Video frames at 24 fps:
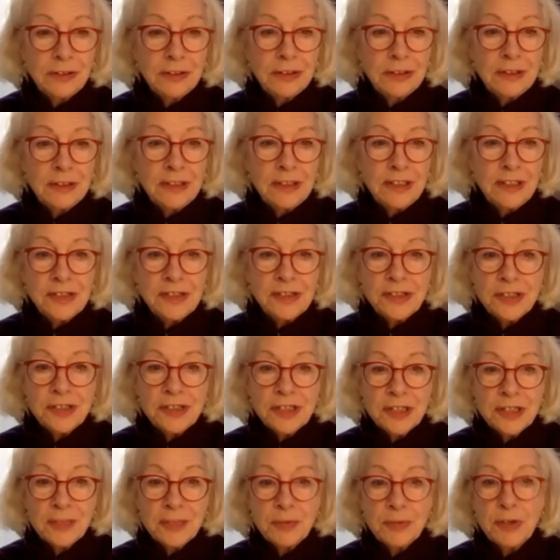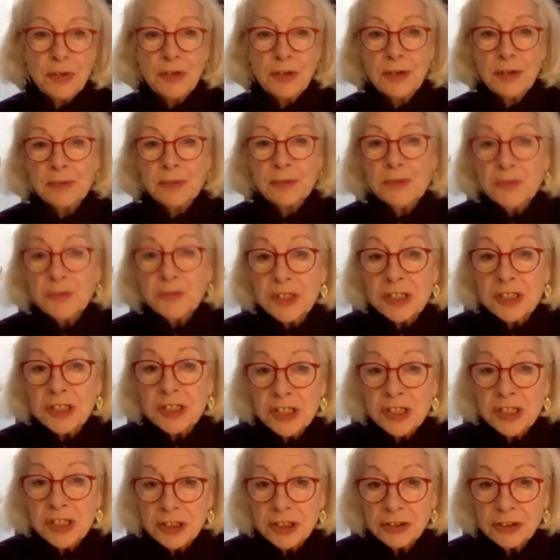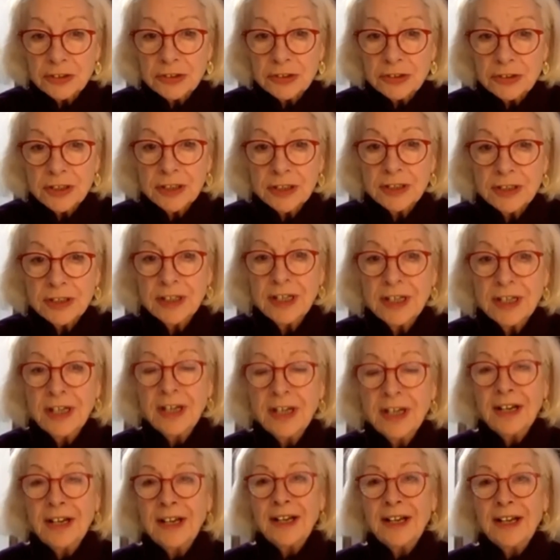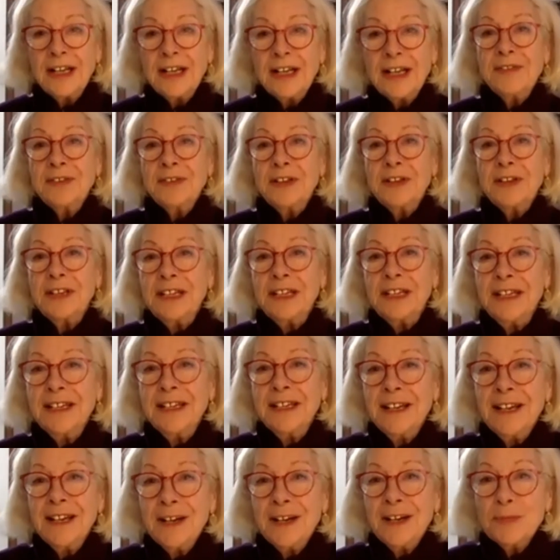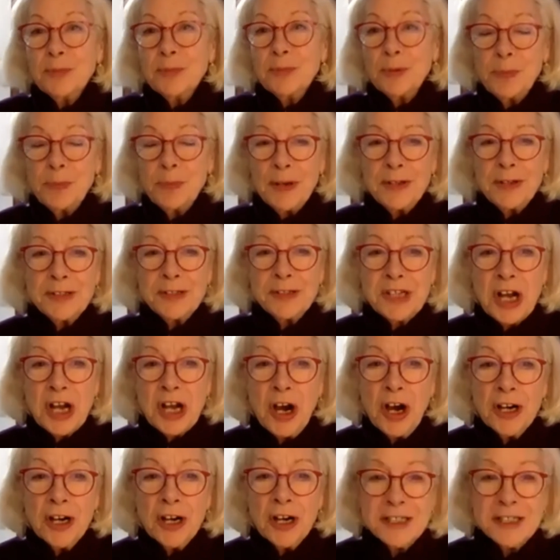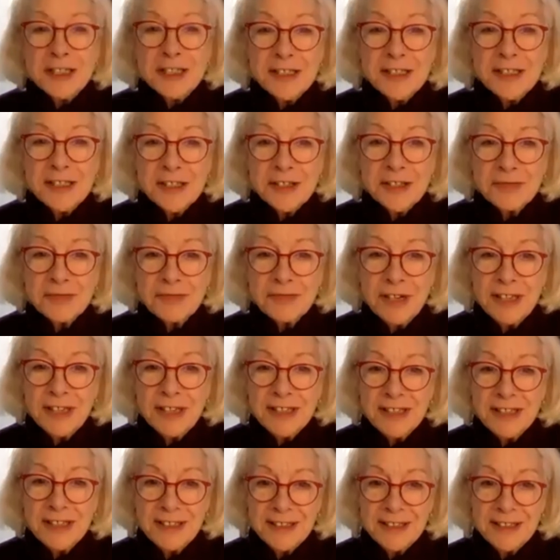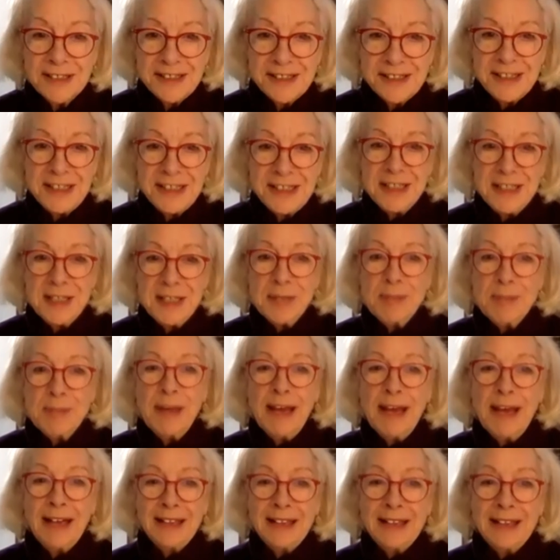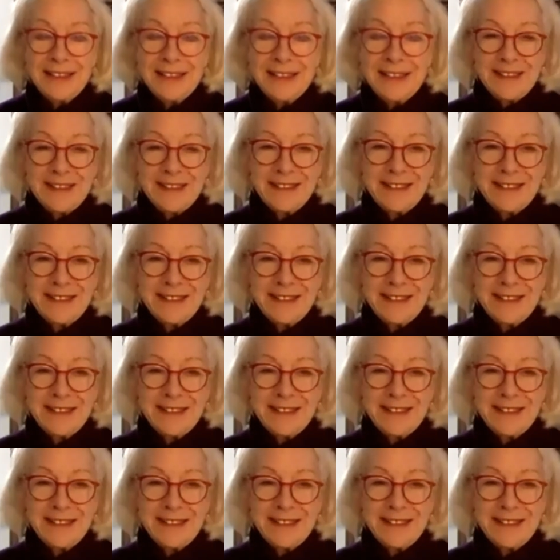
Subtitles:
literature, programs for children, even the proposed artist's residency in the palace?